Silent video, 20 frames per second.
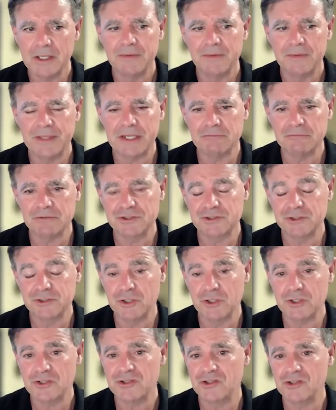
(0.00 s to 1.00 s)
that
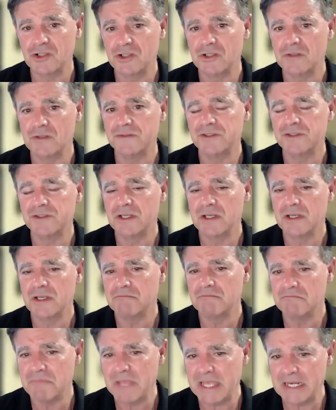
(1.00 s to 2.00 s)
research serves
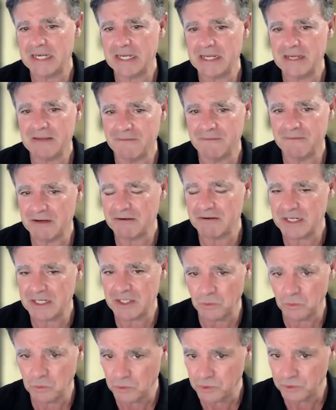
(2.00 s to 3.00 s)
many very
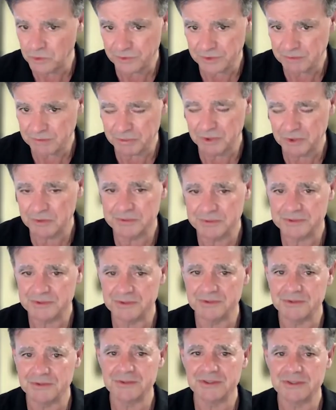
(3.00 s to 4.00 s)
worthy
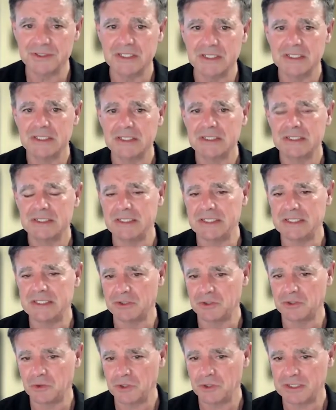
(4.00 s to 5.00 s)
purposes in
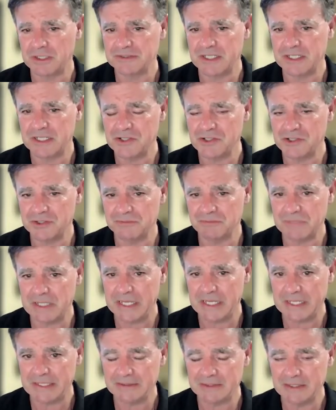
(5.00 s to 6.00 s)
an organization,
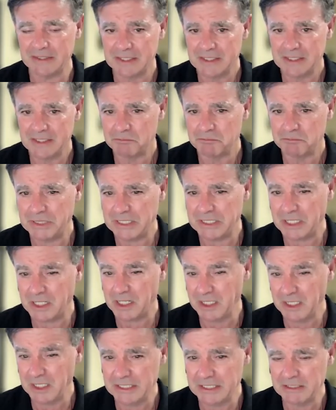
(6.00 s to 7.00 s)
and being
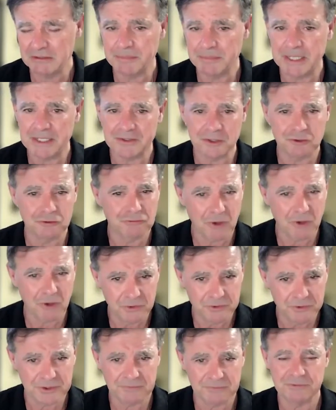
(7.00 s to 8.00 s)
clear about the
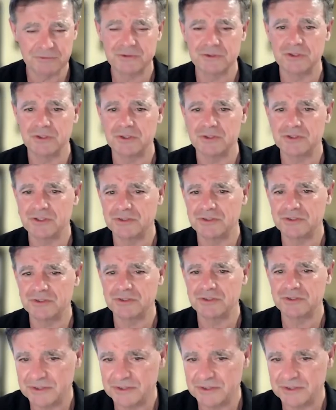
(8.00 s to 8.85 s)
roles of research, as I'll